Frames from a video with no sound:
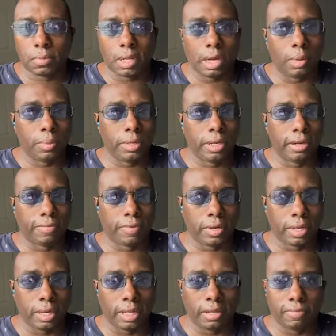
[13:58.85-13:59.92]
I would
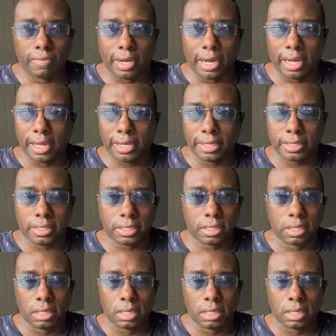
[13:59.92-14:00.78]
definitely advise